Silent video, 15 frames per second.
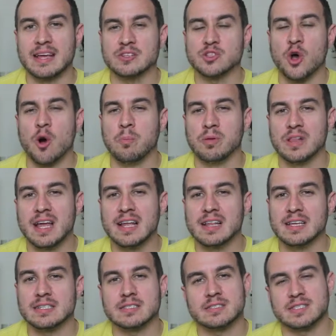here's a whole
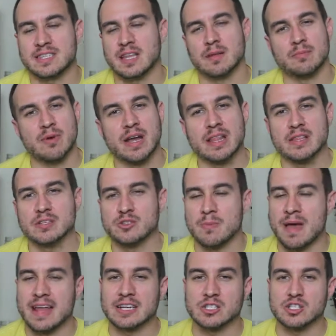playlist celebrating the
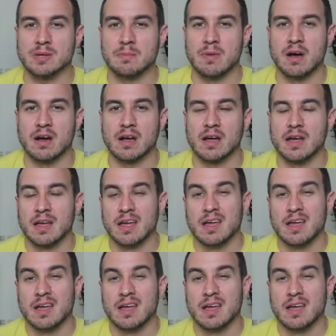Dramatic Chipmunk.